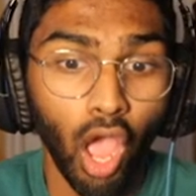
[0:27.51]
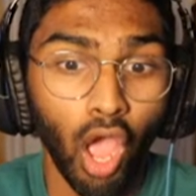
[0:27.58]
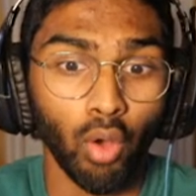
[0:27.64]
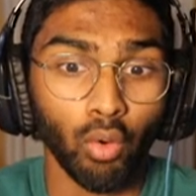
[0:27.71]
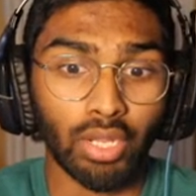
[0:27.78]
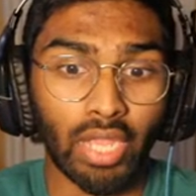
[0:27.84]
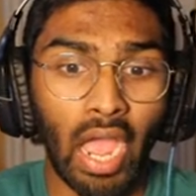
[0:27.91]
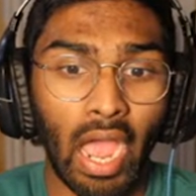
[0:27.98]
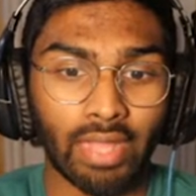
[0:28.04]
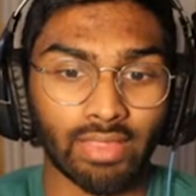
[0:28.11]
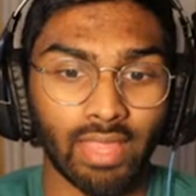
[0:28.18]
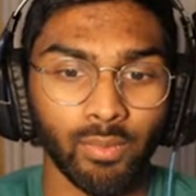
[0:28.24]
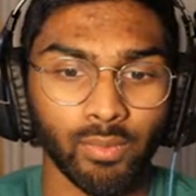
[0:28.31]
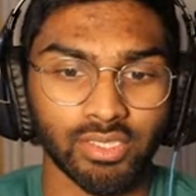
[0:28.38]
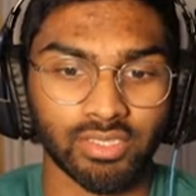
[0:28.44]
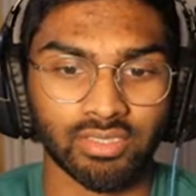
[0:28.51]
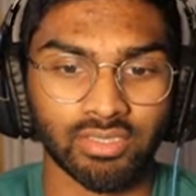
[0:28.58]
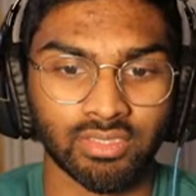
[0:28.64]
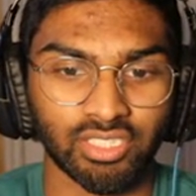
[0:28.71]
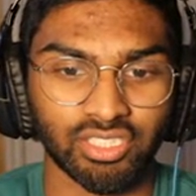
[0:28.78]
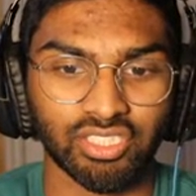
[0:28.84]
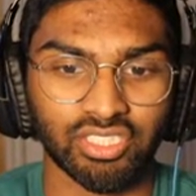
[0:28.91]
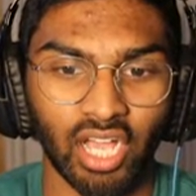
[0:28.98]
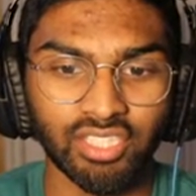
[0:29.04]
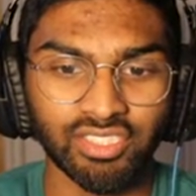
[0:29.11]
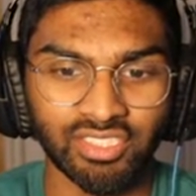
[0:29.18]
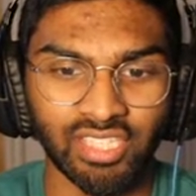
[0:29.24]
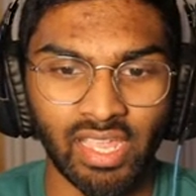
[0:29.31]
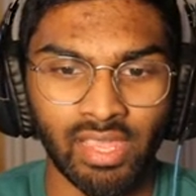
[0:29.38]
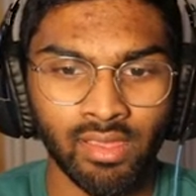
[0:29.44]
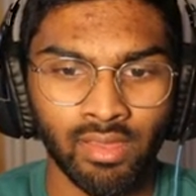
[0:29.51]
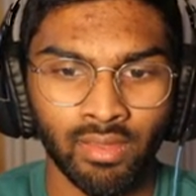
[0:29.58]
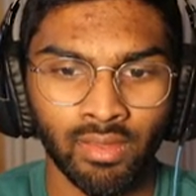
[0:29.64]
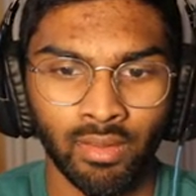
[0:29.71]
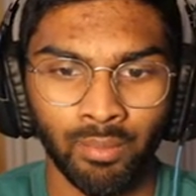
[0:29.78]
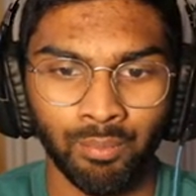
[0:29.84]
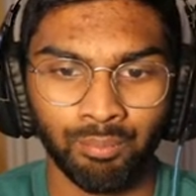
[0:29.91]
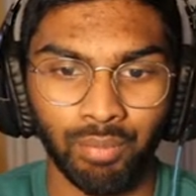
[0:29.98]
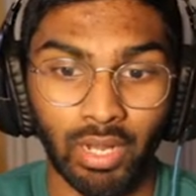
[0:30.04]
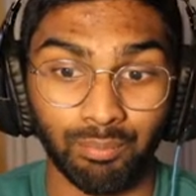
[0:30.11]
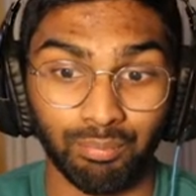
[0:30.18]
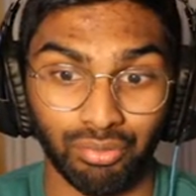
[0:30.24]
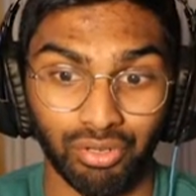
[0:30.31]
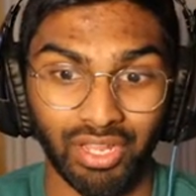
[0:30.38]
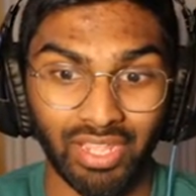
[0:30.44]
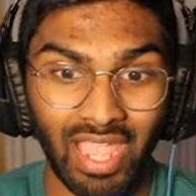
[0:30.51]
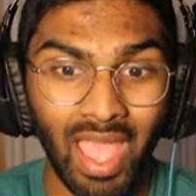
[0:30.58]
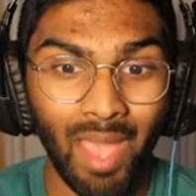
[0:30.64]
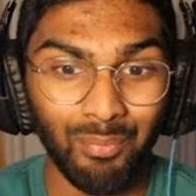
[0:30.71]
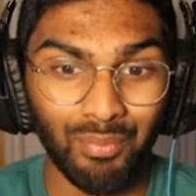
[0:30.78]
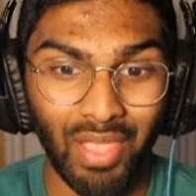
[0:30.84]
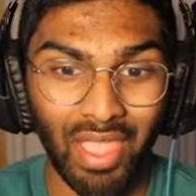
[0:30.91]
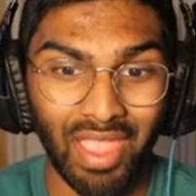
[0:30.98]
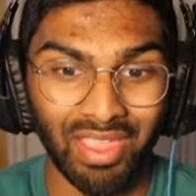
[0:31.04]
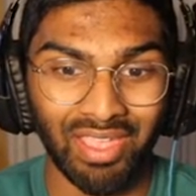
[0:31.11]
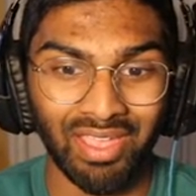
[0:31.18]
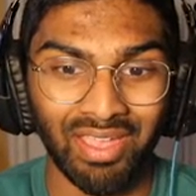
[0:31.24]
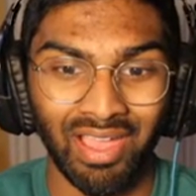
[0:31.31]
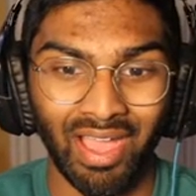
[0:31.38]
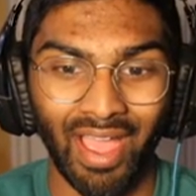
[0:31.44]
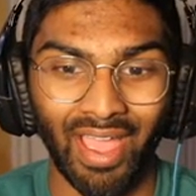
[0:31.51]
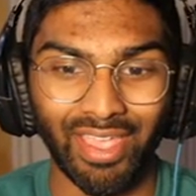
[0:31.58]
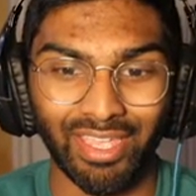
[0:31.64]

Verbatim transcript: Oh, God, that was disgusting but pretty epic.